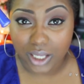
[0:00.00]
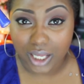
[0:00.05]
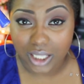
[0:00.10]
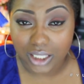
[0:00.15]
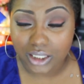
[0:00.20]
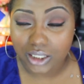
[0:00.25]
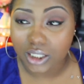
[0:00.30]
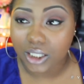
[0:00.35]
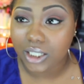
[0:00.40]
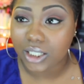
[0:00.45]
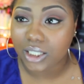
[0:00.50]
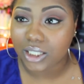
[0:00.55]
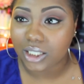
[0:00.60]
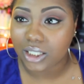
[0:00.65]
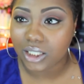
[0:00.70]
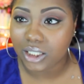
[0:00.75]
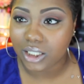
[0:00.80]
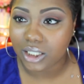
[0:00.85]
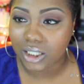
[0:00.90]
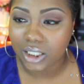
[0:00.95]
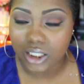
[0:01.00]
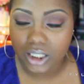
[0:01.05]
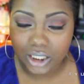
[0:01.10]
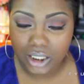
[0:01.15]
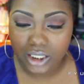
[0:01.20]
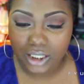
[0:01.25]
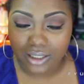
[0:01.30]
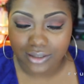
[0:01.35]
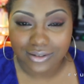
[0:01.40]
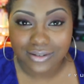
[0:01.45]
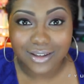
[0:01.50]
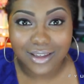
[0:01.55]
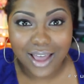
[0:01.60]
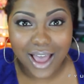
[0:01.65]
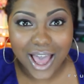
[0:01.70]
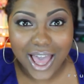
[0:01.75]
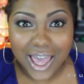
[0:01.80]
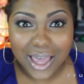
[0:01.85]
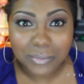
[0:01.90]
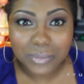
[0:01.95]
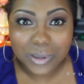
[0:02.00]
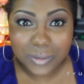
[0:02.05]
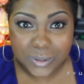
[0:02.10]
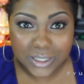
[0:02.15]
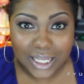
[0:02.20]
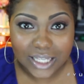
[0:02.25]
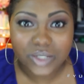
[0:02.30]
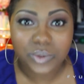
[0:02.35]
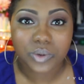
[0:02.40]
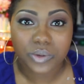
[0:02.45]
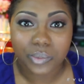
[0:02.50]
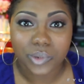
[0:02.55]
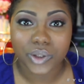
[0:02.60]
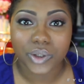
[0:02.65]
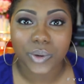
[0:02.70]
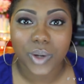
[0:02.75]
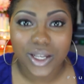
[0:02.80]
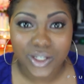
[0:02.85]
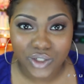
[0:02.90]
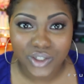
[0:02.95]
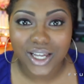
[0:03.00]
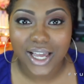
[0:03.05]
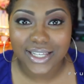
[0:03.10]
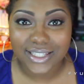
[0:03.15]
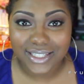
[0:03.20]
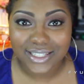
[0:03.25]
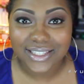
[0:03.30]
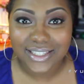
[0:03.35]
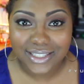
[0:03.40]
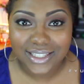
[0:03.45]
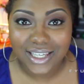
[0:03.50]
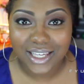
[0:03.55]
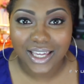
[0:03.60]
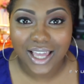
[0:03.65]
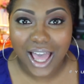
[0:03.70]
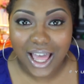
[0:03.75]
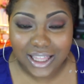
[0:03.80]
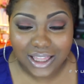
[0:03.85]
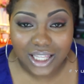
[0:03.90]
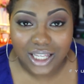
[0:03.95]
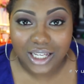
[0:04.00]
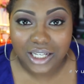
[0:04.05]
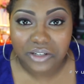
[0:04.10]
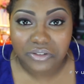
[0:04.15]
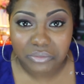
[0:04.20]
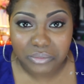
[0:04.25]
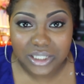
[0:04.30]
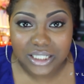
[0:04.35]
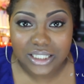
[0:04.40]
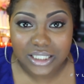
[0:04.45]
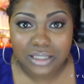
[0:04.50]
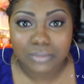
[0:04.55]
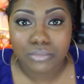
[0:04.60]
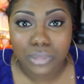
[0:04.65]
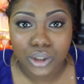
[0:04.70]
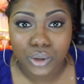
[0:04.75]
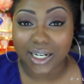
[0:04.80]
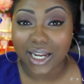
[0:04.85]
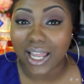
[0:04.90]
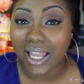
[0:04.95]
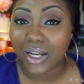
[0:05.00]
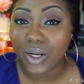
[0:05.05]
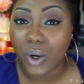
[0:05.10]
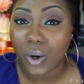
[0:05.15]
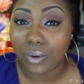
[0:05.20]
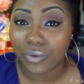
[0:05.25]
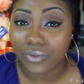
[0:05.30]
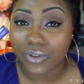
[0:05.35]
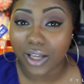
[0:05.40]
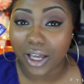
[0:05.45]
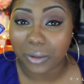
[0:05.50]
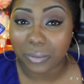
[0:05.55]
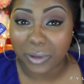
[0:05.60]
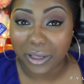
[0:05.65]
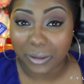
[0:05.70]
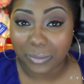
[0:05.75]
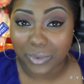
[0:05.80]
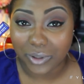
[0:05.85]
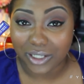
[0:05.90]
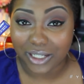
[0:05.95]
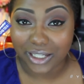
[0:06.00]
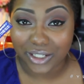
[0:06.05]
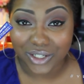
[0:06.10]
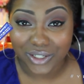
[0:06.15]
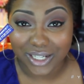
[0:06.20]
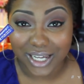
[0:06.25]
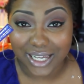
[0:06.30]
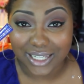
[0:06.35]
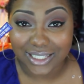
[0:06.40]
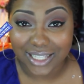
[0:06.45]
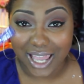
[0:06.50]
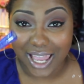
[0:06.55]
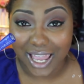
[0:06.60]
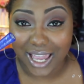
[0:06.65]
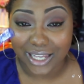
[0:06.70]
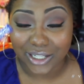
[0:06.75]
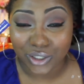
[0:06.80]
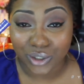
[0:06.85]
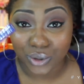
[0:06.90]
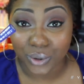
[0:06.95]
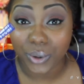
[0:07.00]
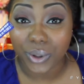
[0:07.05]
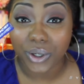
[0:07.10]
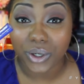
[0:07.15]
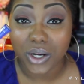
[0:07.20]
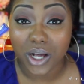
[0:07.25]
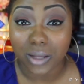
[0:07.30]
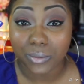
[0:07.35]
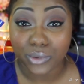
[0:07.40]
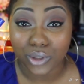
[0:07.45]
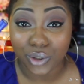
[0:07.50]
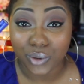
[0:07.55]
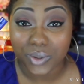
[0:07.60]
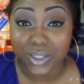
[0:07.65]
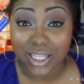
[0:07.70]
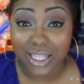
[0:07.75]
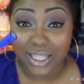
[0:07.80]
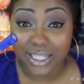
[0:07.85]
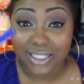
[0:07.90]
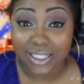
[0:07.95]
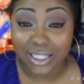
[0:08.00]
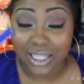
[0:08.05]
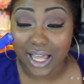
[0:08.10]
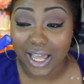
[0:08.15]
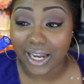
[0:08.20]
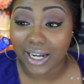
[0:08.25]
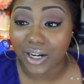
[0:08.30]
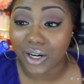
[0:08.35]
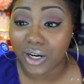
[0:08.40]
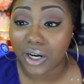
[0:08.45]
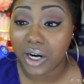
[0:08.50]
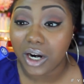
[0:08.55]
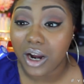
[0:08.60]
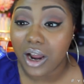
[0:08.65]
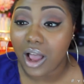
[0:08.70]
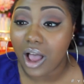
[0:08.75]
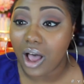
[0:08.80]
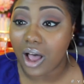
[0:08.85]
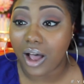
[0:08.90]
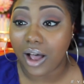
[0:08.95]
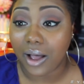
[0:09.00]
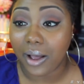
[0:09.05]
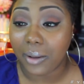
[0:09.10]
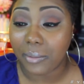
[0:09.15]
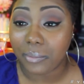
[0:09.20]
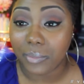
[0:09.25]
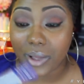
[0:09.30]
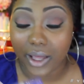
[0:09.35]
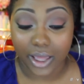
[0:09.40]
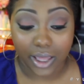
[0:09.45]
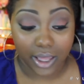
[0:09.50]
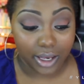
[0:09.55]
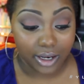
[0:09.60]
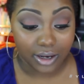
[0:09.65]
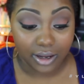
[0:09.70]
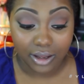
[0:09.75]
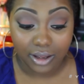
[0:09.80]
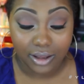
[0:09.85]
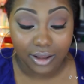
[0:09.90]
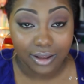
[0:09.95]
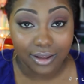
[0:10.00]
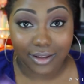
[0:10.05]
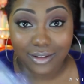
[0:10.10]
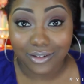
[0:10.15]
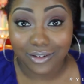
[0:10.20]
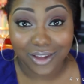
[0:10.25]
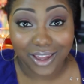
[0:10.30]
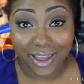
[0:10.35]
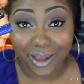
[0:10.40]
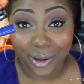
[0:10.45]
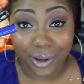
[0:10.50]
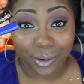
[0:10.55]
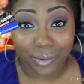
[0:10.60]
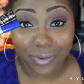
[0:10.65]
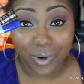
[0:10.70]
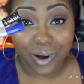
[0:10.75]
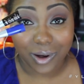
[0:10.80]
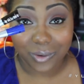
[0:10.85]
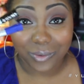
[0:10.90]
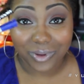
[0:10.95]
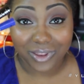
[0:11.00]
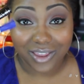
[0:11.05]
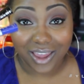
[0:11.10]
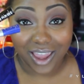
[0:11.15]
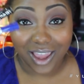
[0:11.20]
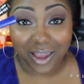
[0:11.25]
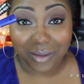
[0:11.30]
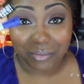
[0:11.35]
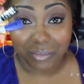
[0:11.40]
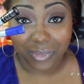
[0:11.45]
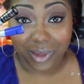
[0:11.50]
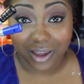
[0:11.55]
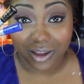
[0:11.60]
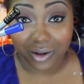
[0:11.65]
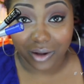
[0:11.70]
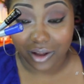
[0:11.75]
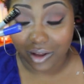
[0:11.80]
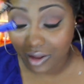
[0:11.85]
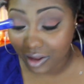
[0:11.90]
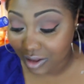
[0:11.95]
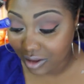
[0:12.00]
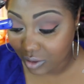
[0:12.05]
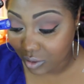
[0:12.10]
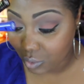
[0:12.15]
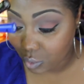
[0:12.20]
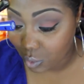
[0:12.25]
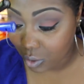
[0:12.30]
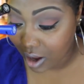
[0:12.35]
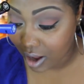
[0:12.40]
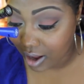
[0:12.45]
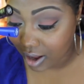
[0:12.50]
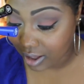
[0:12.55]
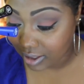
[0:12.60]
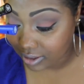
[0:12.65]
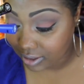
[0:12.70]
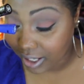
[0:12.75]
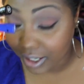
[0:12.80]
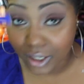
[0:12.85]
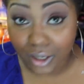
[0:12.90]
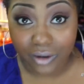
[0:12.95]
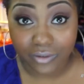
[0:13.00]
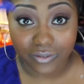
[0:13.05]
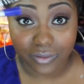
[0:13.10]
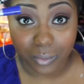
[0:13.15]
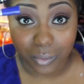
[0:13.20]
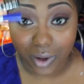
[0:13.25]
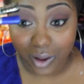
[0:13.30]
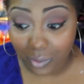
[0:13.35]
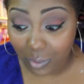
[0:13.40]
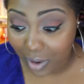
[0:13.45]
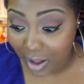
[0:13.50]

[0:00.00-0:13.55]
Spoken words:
color. I'm obsessed with blue, as you guys can see. I love me some blue, and hopefully I'll be able to get you guys a tutorial up using this liner, but you can't go wrong with a mega liner from Wet n